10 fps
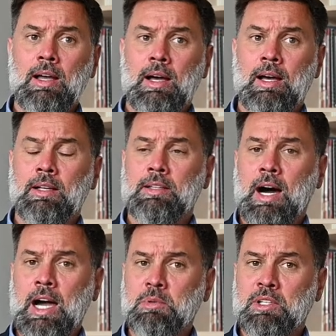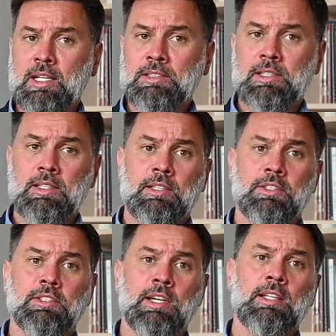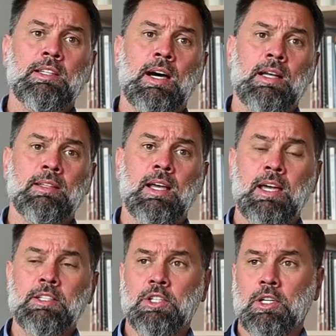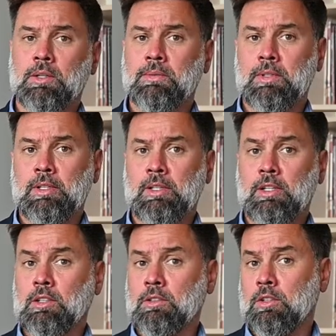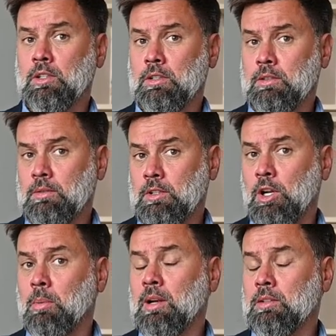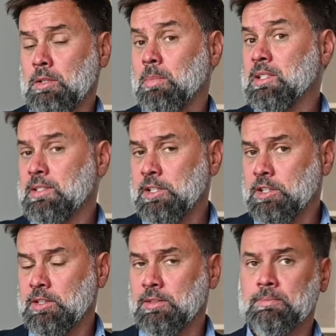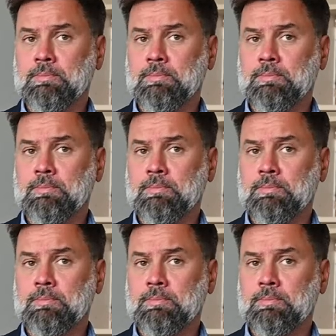and hybridized society at the age of uh, global urbanization.